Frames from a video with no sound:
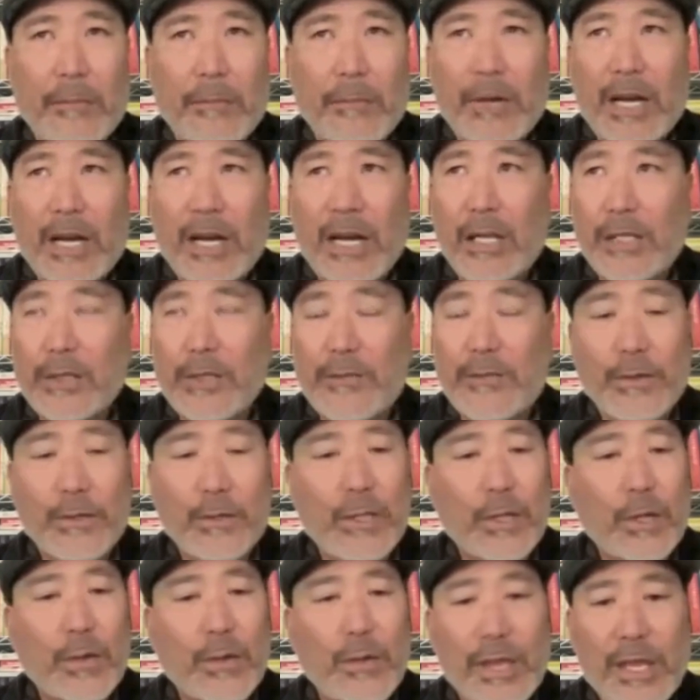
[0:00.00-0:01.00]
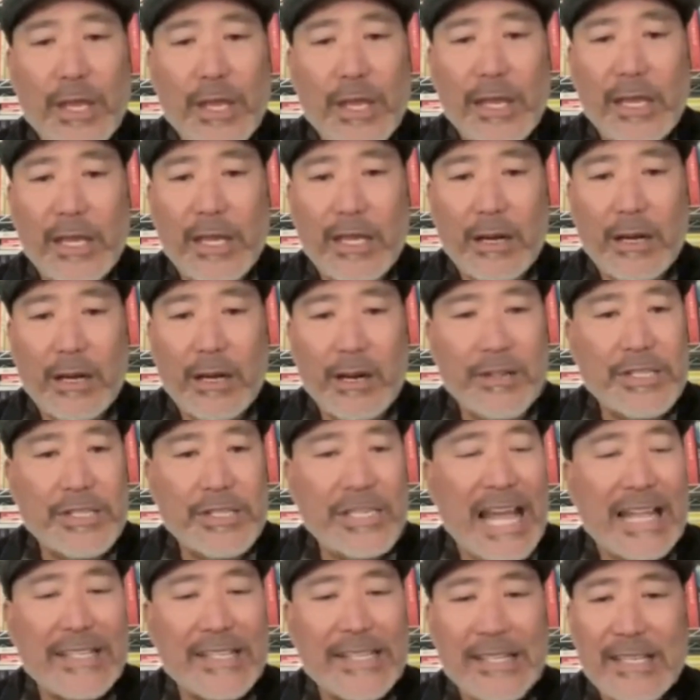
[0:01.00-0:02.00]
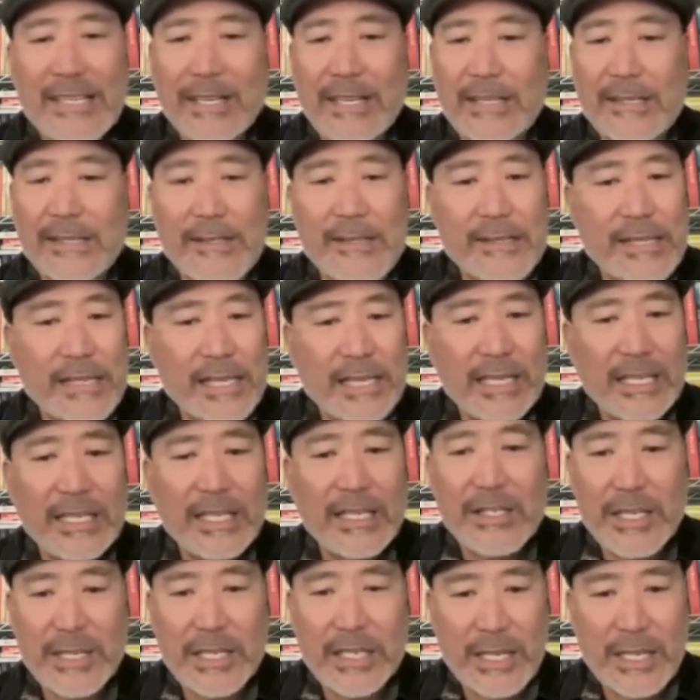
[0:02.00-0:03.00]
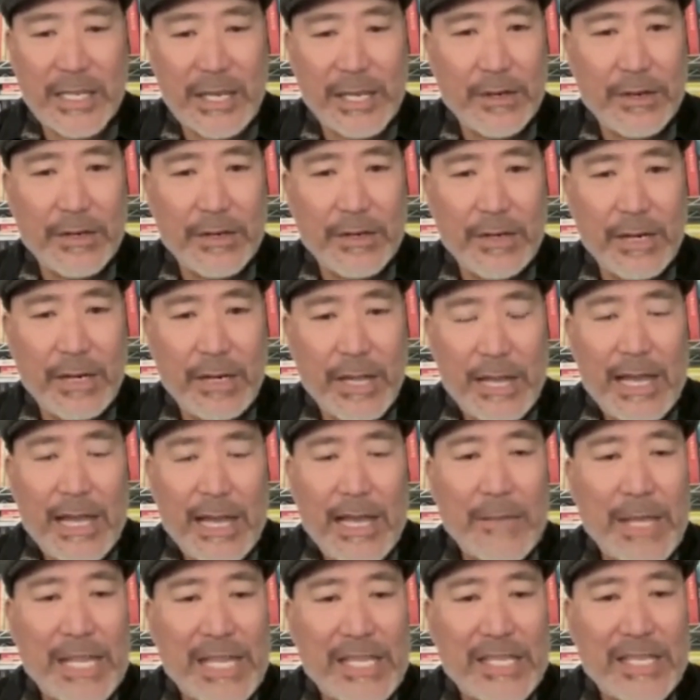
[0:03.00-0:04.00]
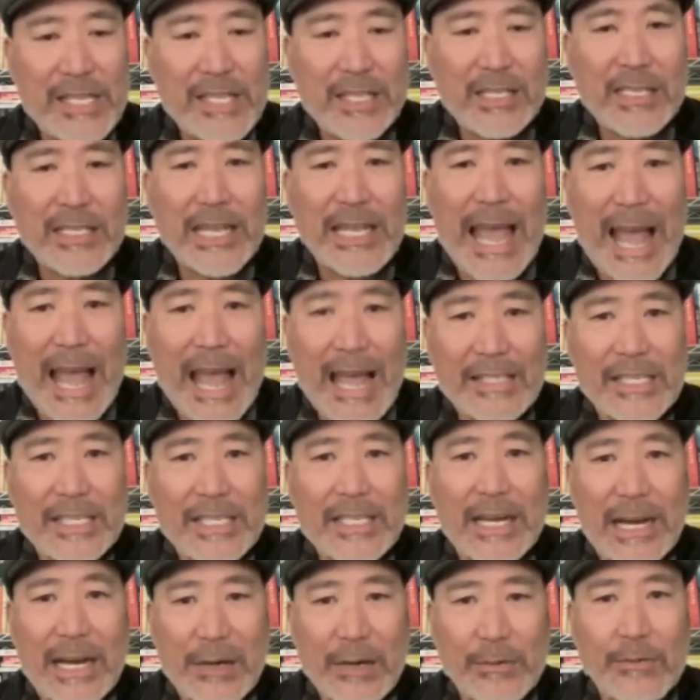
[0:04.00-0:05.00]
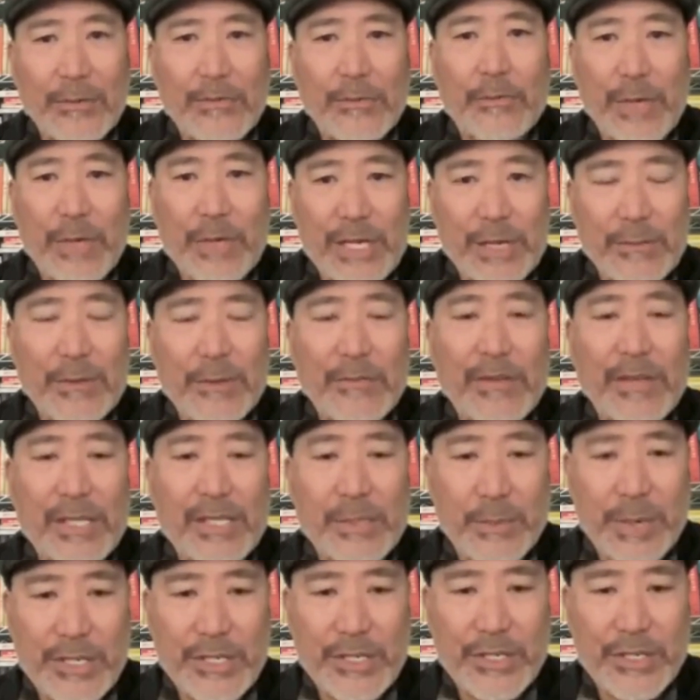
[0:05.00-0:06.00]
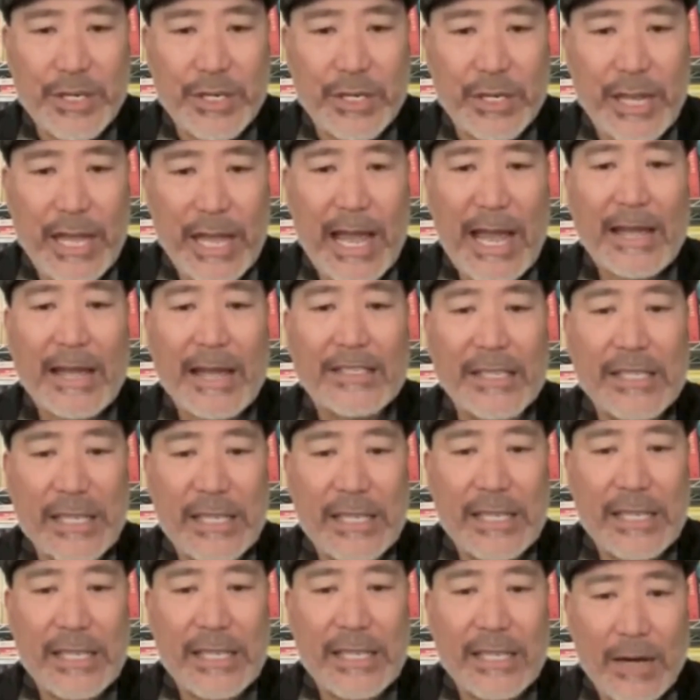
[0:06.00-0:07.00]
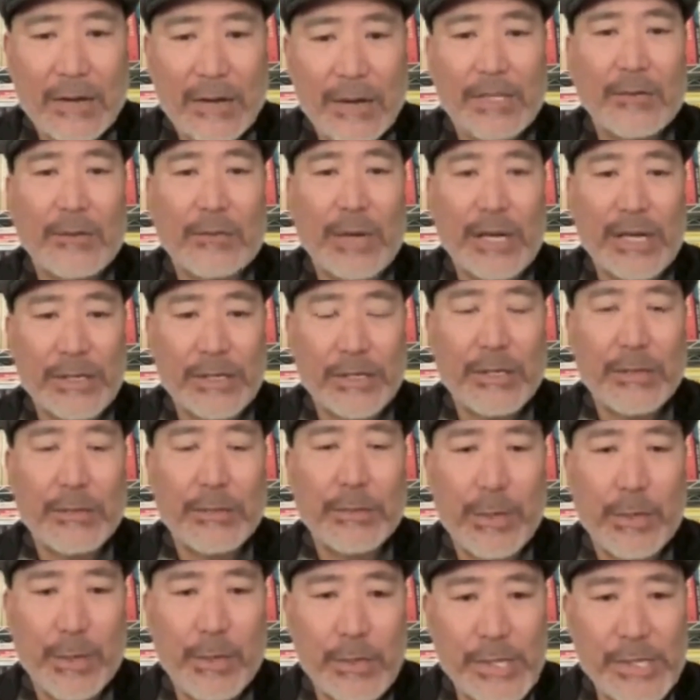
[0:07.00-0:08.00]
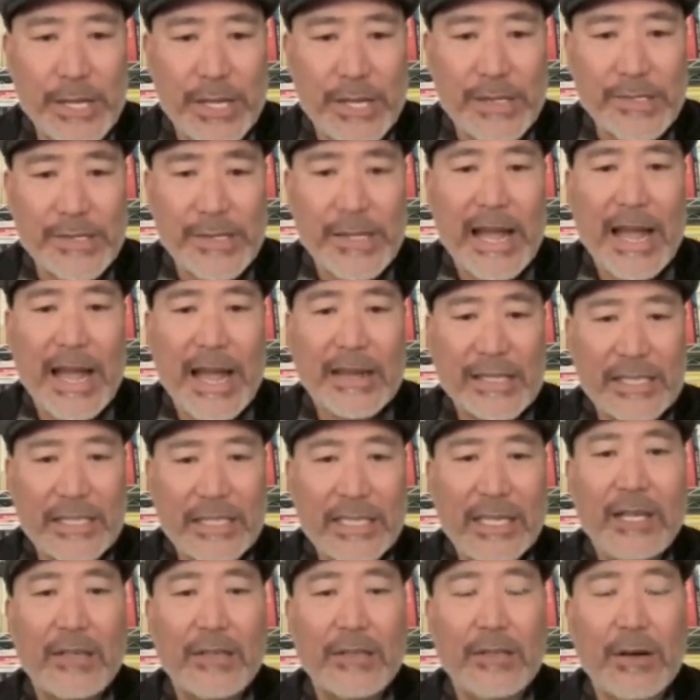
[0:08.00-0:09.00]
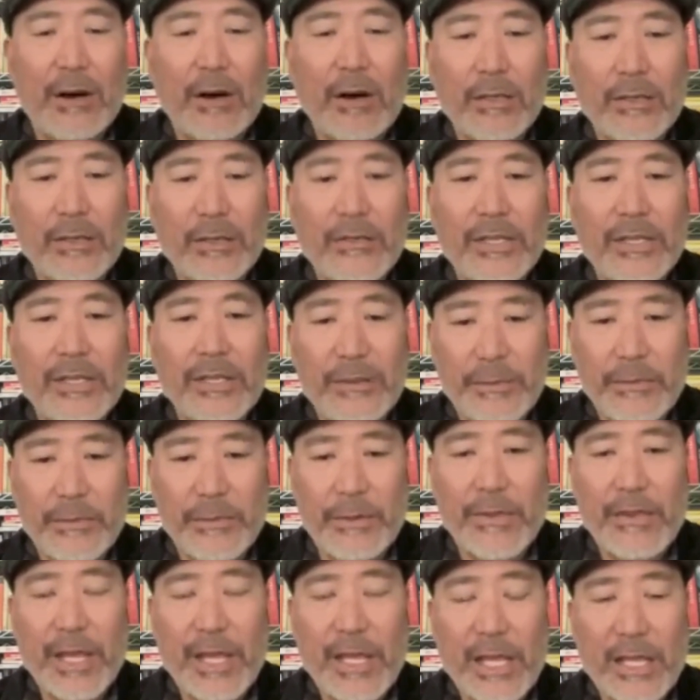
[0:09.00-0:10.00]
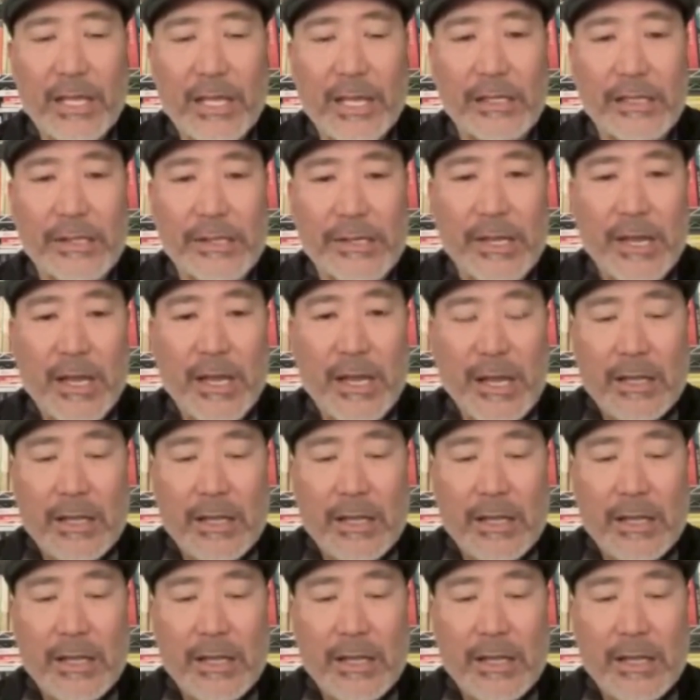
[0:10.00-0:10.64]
colorful clothing are dancing and singing together and basically acting out freedom of expression, acting out the right to protest, acting out all of the different things